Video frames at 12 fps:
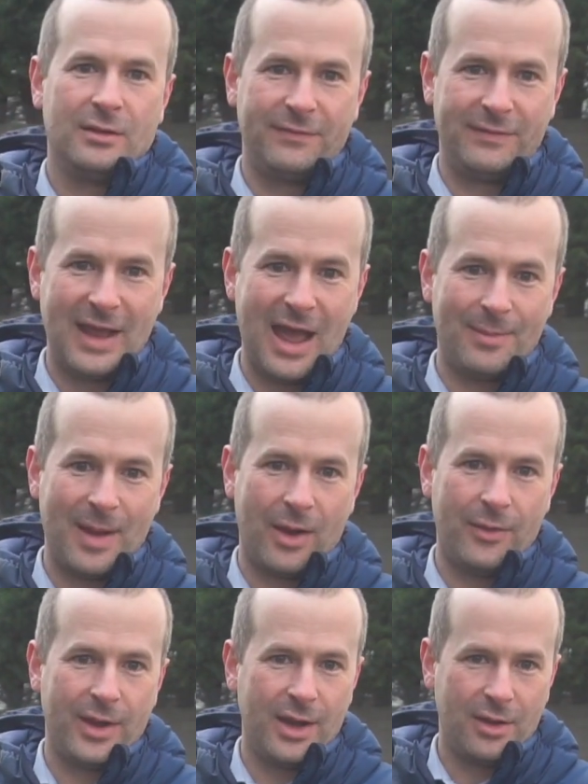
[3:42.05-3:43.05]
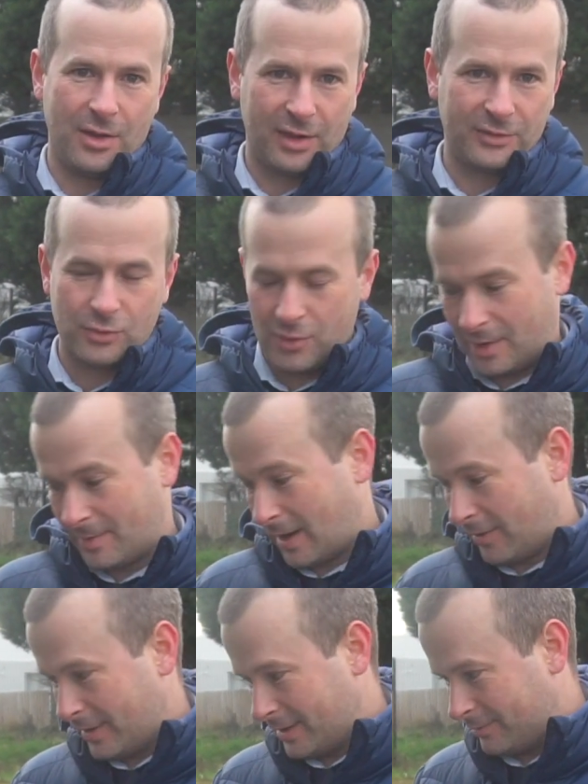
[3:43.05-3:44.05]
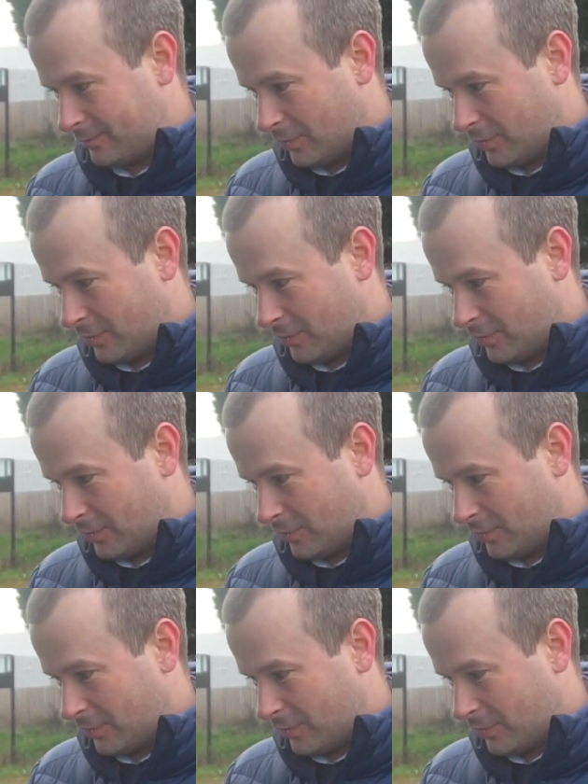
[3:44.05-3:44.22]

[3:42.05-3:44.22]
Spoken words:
forget about it and not have to worry about it.